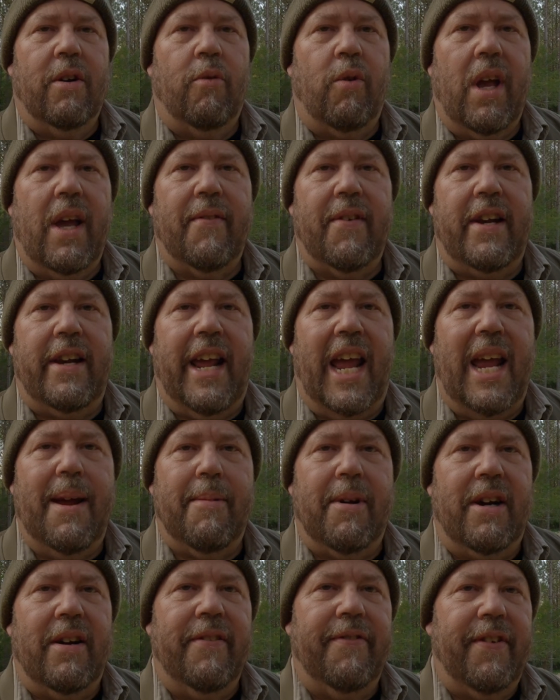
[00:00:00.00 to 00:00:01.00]
We have a
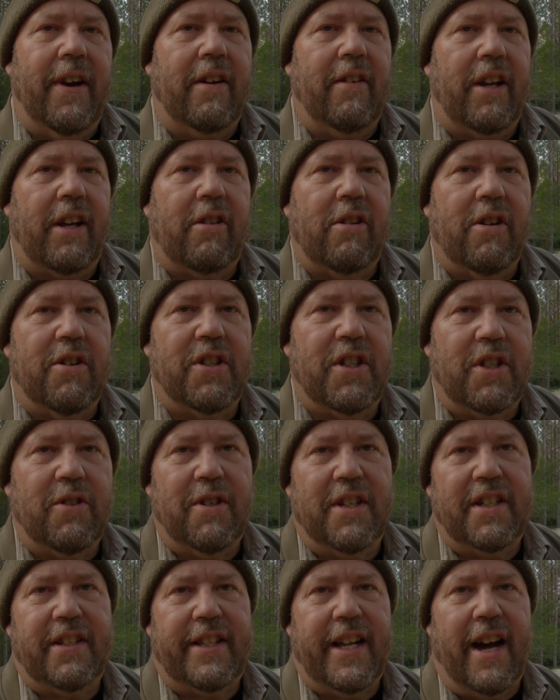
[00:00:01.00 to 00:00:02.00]
neighbor fairly close to
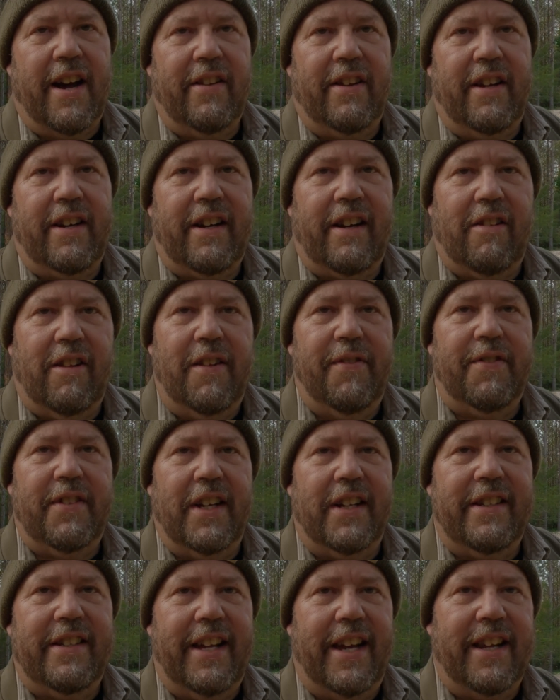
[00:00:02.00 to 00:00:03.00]
us down in
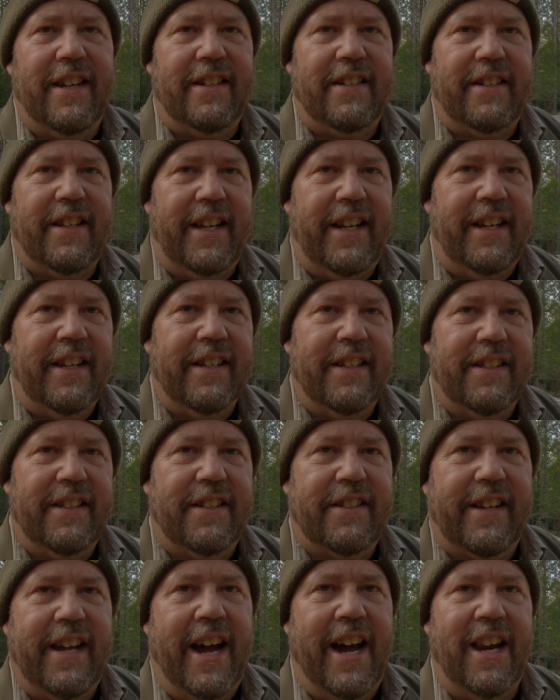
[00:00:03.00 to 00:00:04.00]
Clifton, Tennessee.
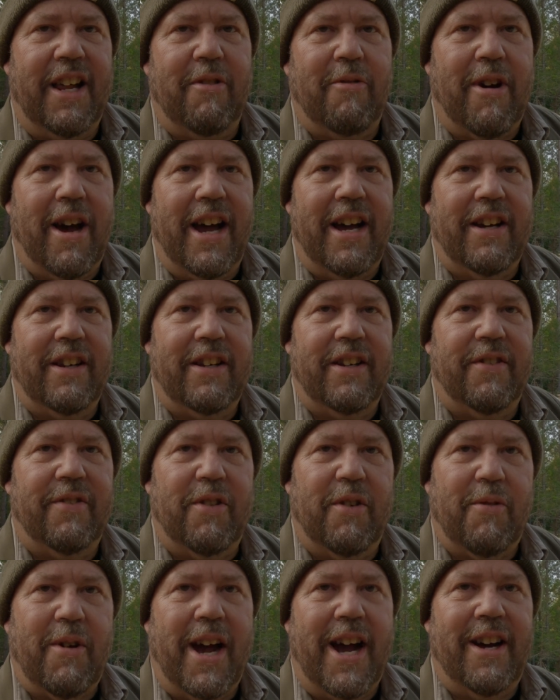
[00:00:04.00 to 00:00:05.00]
Scotty Wild of
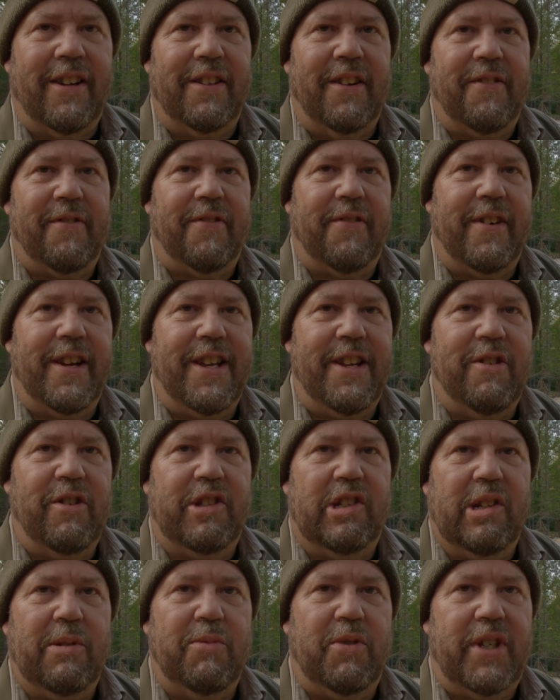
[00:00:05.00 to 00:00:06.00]
the Wild and Free
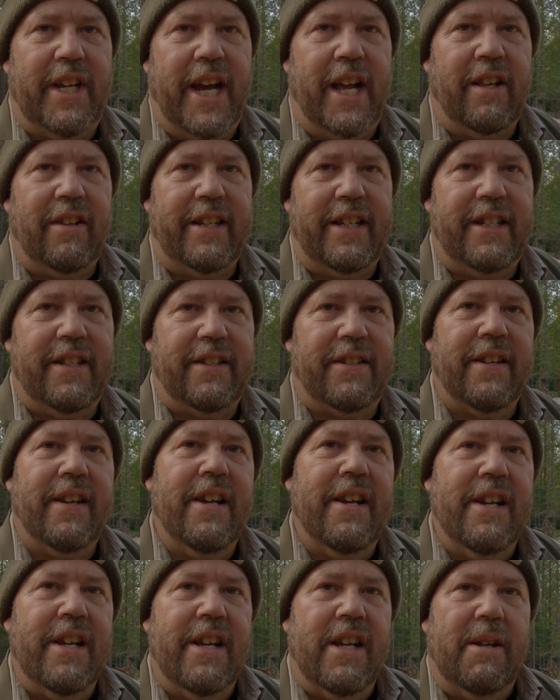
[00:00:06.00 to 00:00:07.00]
YouTube channel. He's
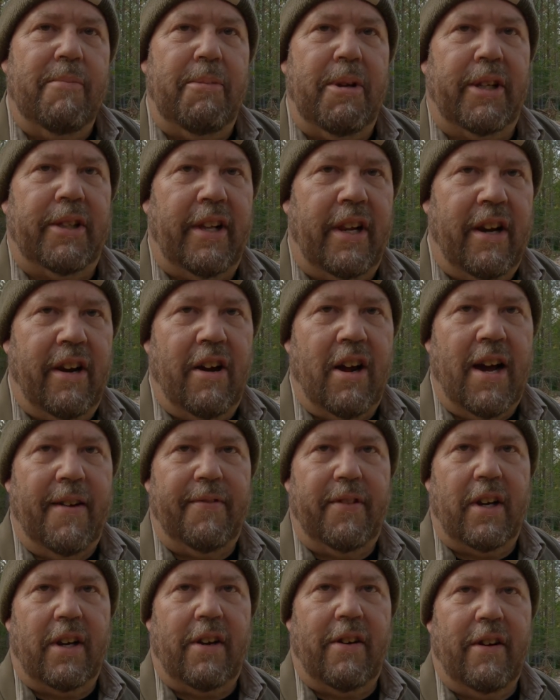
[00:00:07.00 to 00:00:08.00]
building an
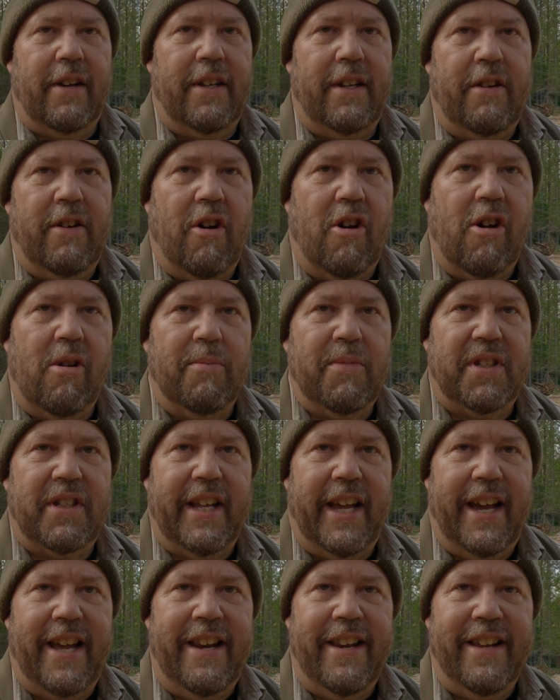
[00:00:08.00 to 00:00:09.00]
off-the-grid
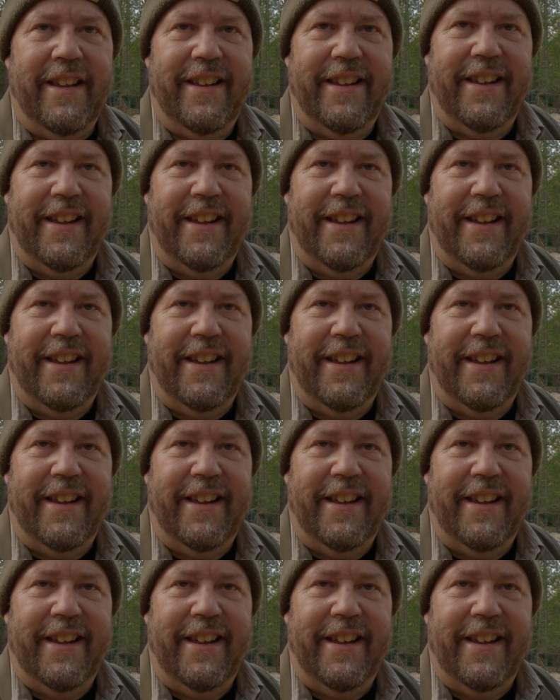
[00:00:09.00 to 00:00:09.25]
homestead.